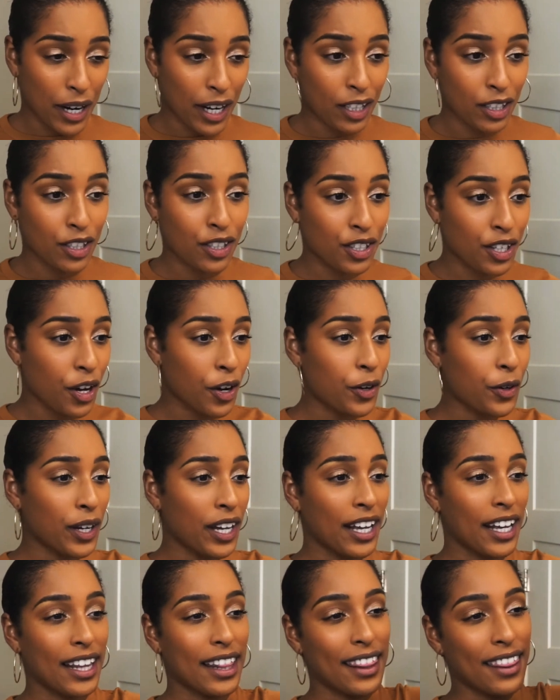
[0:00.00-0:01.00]
So
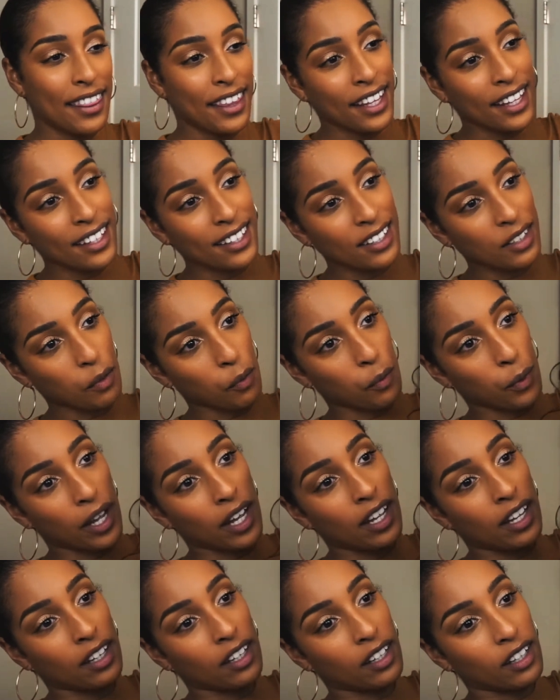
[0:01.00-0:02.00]
this
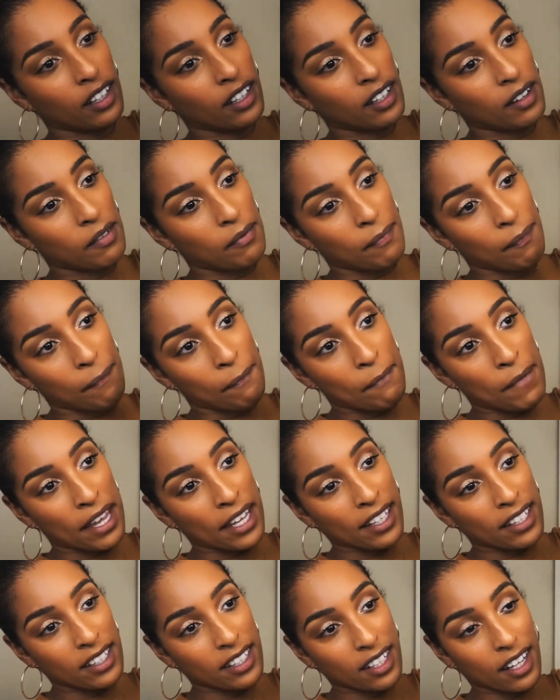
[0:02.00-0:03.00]
wig
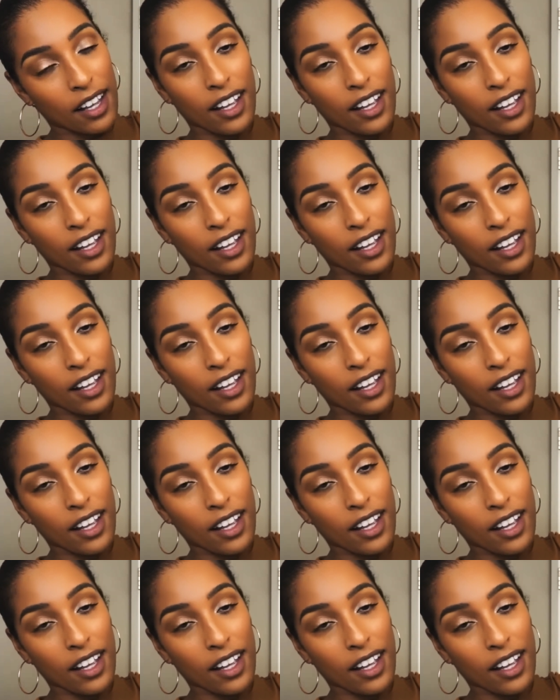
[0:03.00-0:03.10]
makes